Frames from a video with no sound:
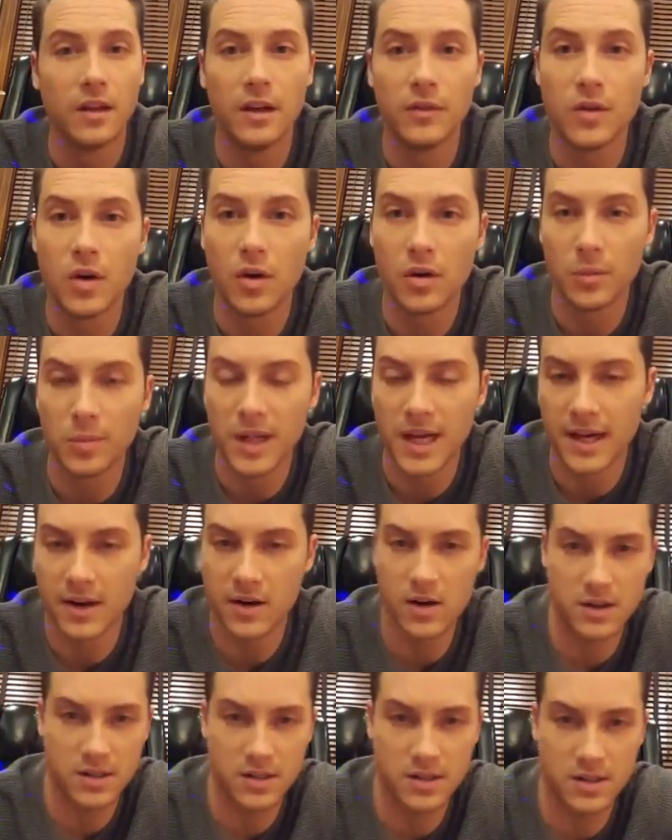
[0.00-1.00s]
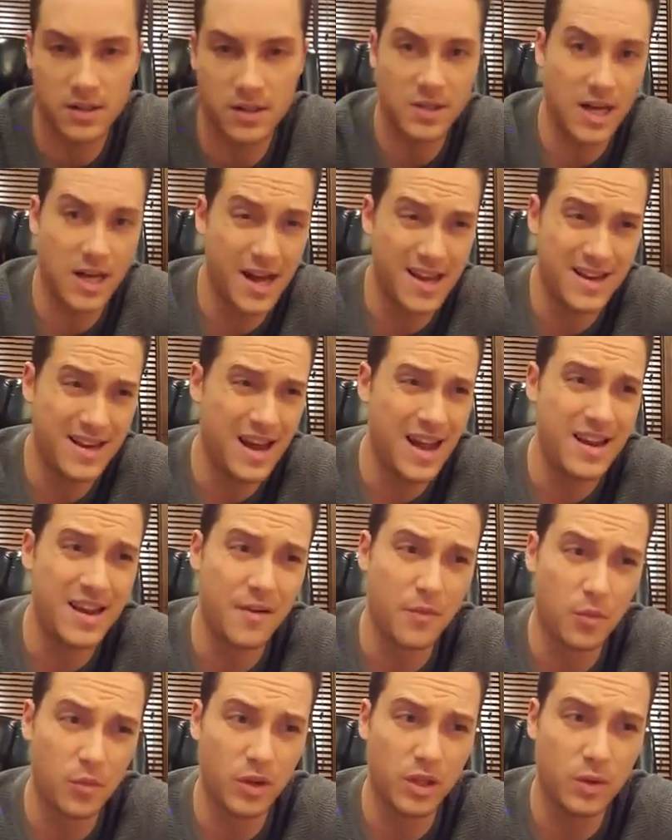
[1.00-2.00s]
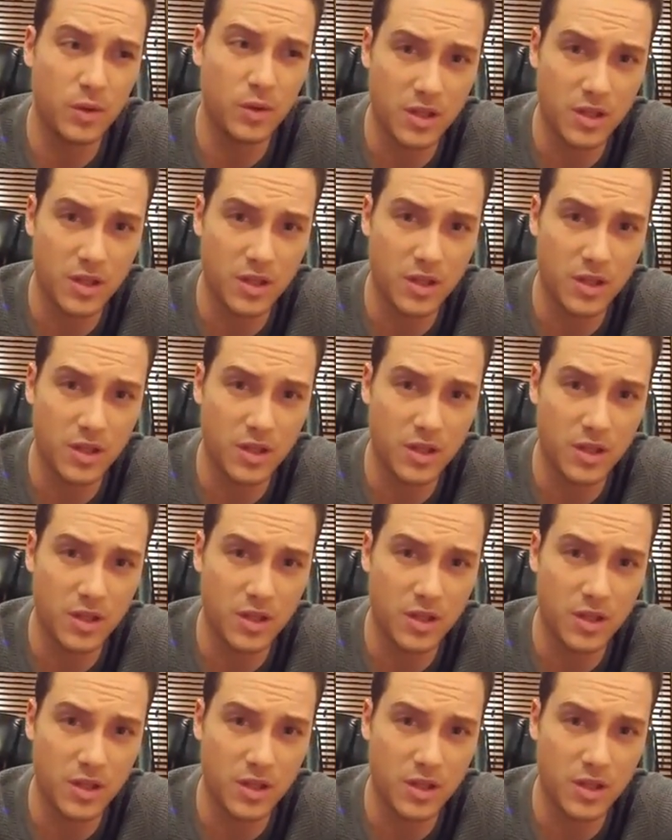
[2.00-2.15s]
love going to Blackhawks games. I never really